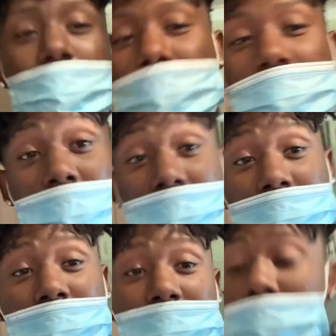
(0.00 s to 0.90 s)
never do that to
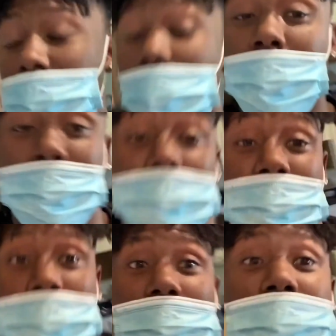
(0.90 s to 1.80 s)
y'all. Y'all,
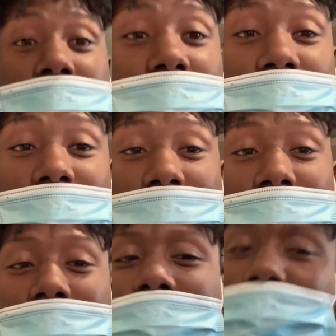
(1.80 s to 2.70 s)
I would never do that to
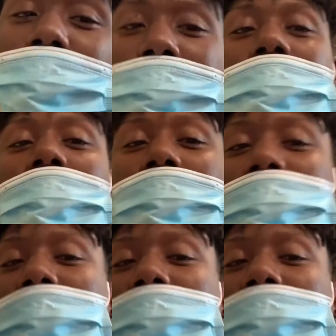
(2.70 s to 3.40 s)
y'all. I'm just being honest.